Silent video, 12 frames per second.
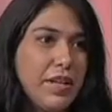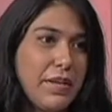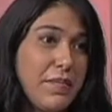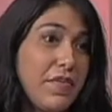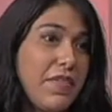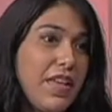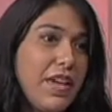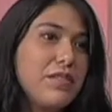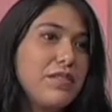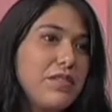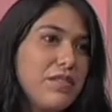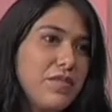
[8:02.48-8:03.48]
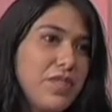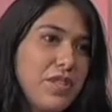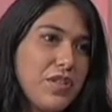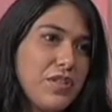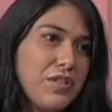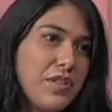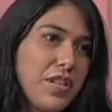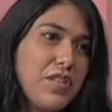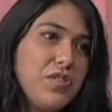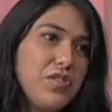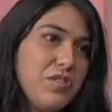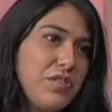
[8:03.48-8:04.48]
um, thousands of years,
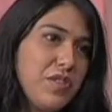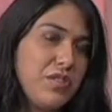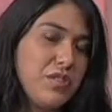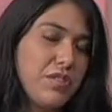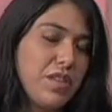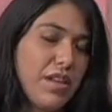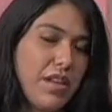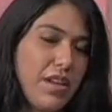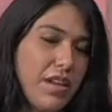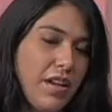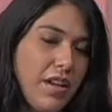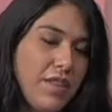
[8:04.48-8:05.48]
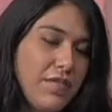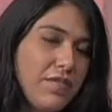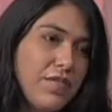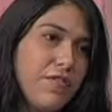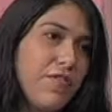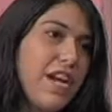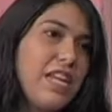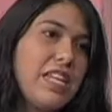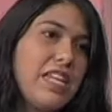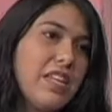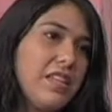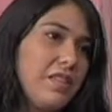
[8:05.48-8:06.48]
hundreds of years of
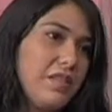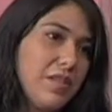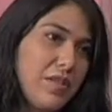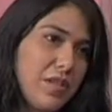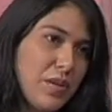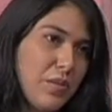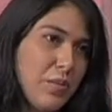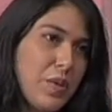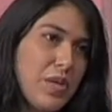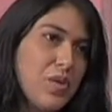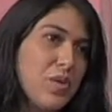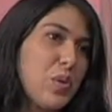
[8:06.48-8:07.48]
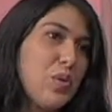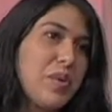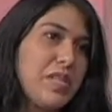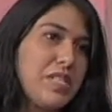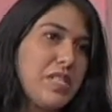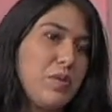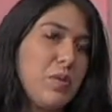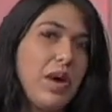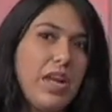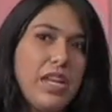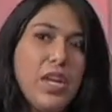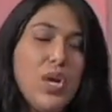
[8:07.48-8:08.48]
fighting and, you know, being tormented
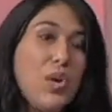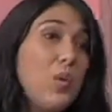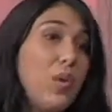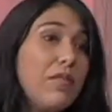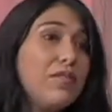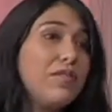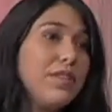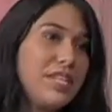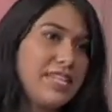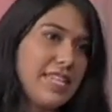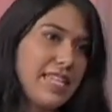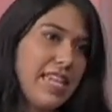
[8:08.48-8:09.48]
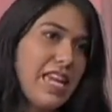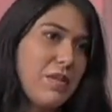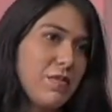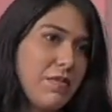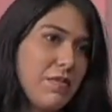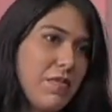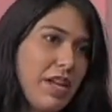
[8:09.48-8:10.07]
by whoever it is that came